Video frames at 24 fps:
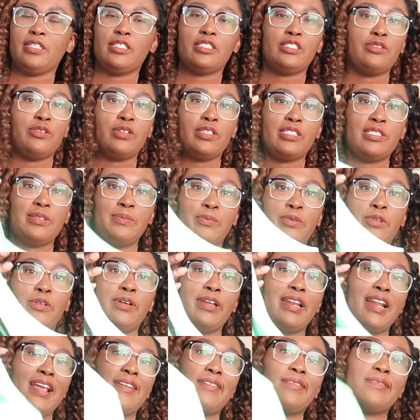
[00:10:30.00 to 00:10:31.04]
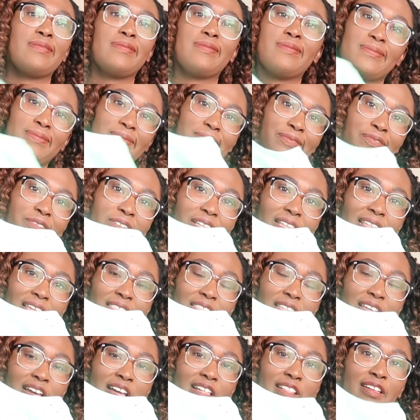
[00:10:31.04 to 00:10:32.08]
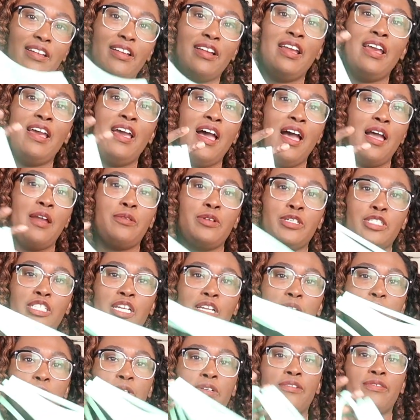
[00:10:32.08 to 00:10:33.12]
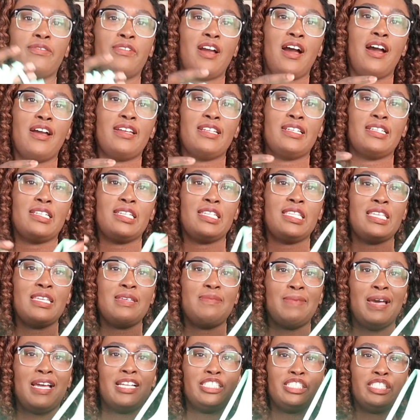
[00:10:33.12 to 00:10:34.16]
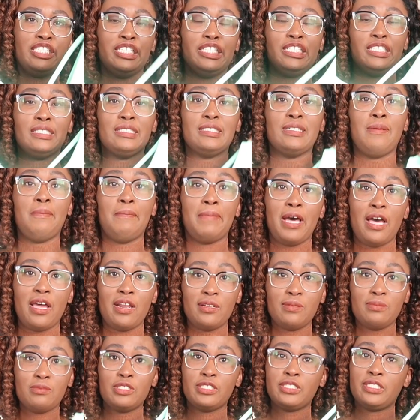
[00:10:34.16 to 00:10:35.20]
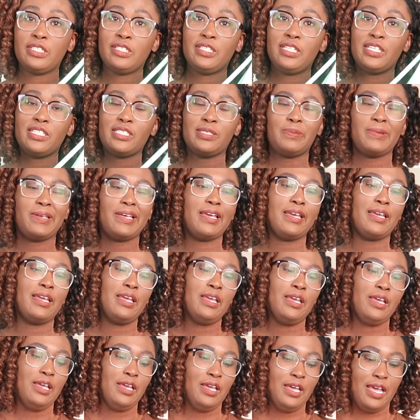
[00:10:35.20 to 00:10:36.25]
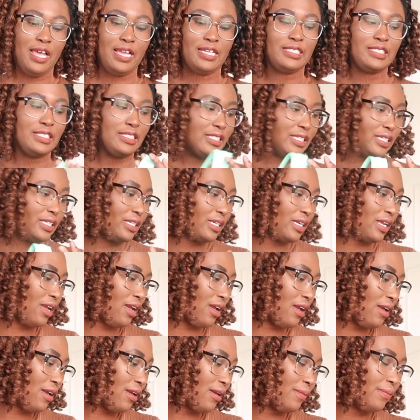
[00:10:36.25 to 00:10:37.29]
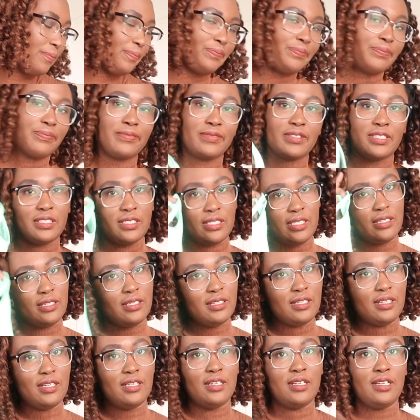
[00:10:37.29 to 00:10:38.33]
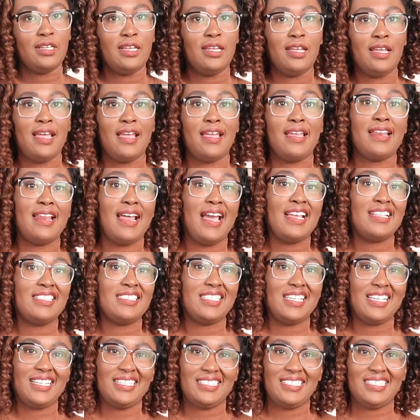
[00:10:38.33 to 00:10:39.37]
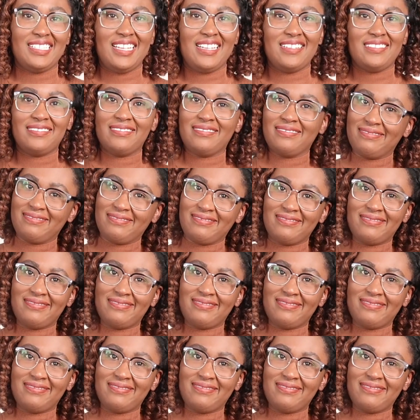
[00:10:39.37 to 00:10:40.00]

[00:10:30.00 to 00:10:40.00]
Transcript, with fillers: it's really simple and I really like the color. I wish I would have gotten the matching bottoms to this, but I didn't. In hindsight, you know.